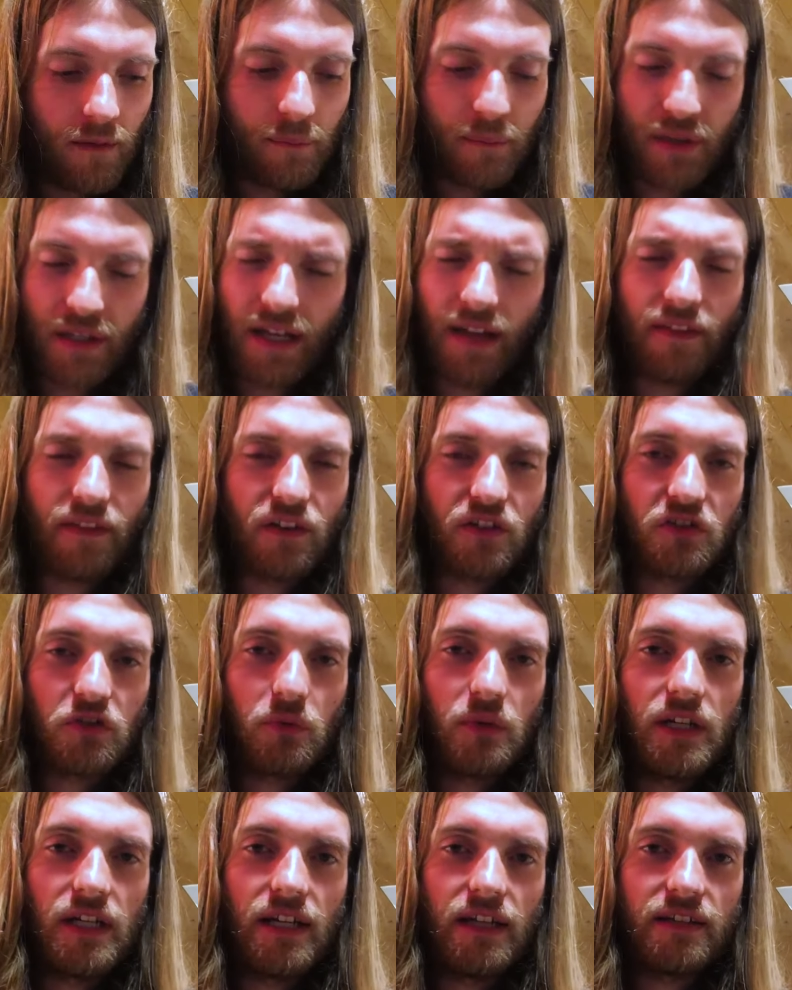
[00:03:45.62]
but yeah, the
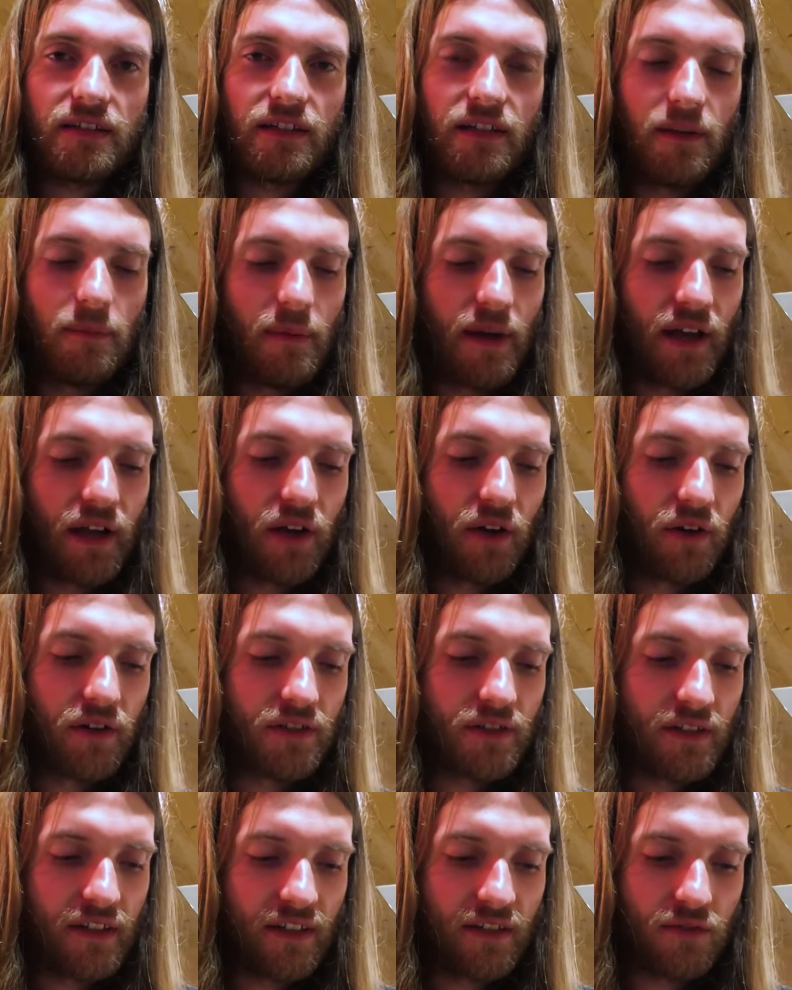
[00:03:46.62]
sweetness and the mango
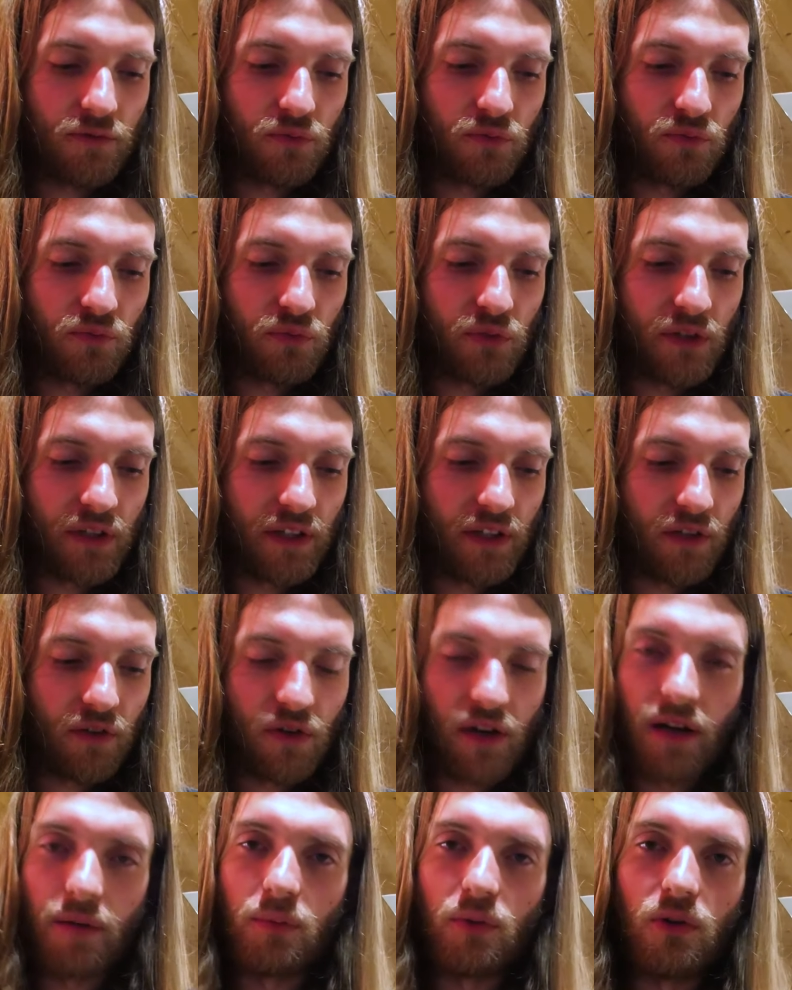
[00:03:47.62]
is really
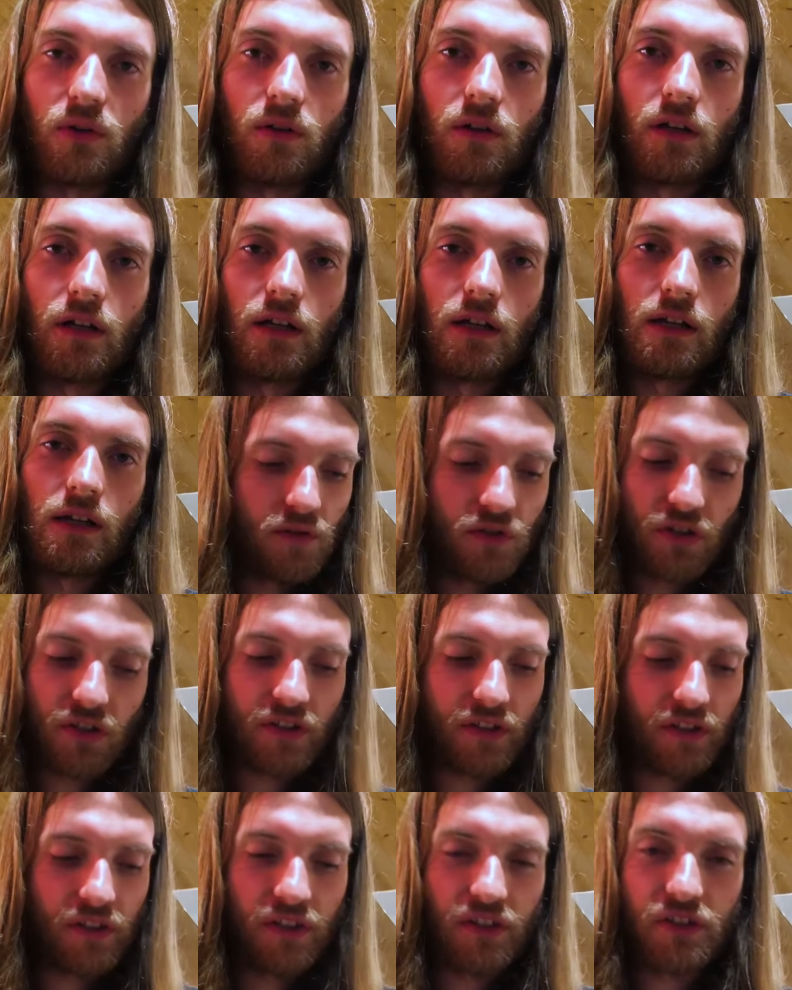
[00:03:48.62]
incredible,
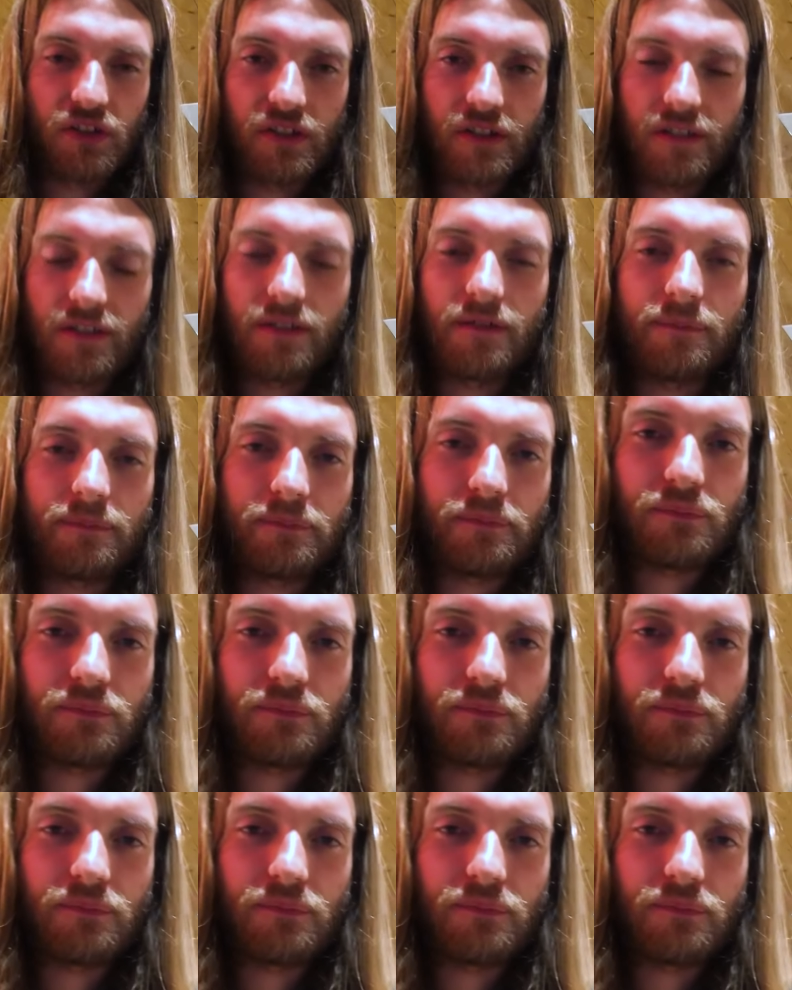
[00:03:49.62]
just delicious.